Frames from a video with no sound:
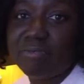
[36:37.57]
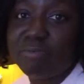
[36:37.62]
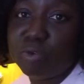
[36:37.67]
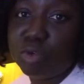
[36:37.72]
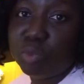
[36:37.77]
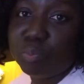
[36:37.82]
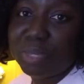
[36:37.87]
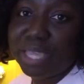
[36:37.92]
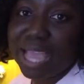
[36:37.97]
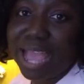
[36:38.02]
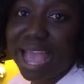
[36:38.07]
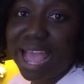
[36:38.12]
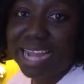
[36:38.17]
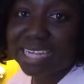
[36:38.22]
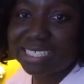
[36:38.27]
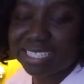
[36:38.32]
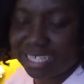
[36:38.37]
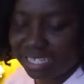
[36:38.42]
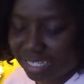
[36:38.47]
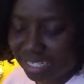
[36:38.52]
We'll be
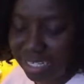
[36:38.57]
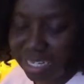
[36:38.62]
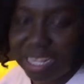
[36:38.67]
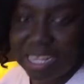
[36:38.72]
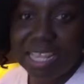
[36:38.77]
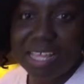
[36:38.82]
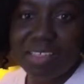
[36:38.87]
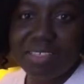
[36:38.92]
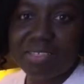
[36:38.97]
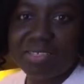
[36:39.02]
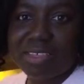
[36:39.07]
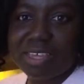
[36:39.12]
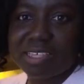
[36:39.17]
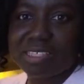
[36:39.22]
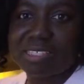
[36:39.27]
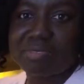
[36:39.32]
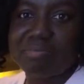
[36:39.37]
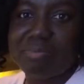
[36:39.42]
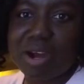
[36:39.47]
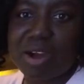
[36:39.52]
adding
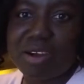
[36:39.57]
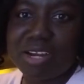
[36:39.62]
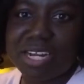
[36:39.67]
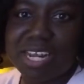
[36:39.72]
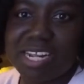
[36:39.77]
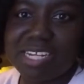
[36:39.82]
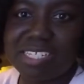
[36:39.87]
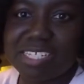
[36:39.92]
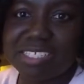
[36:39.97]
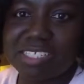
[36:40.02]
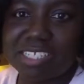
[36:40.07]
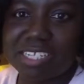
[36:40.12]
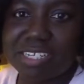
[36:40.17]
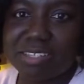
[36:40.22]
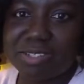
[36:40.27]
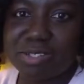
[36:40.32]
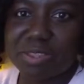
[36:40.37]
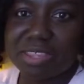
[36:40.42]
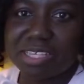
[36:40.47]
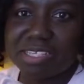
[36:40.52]
this marinated chicken.
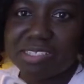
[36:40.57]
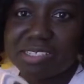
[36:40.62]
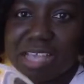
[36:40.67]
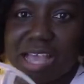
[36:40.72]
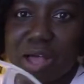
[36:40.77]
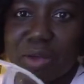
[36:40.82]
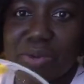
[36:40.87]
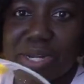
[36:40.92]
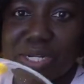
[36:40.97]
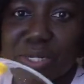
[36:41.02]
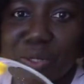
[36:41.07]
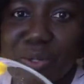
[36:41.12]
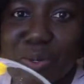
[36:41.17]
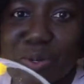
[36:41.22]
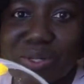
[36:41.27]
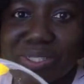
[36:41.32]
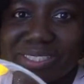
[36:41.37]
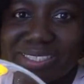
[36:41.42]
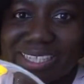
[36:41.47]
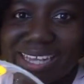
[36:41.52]
So this is how it
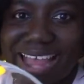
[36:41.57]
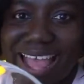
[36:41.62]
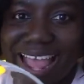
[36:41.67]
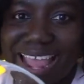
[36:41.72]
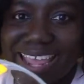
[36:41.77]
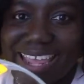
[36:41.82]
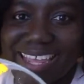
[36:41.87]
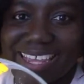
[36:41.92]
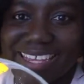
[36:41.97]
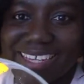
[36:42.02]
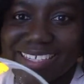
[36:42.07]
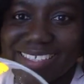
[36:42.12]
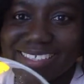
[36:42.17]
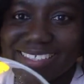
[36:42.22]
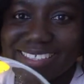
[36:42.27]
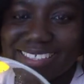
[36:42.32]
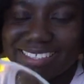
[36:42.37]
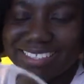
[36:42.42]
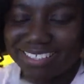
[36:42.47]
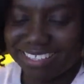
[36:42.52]
looks like.
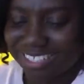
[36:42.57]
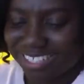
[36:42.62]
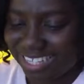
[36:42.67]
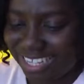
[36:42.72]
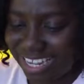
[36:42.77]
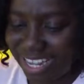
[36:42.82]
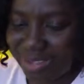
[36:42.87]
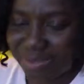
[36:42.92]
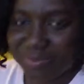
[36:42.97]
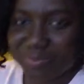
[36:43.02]
Yeah,